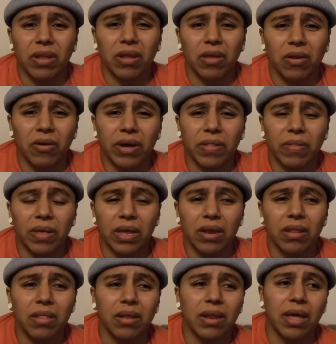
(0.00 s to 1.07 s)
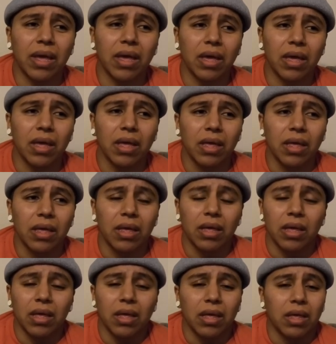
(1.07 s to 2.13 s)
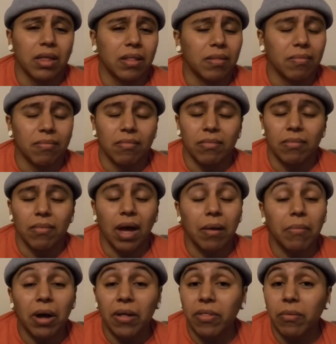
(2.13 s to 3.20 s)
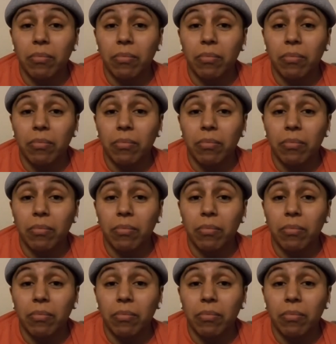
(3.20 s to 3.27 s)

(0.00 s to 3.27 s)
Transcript: you know. At the end of the day, I'm on the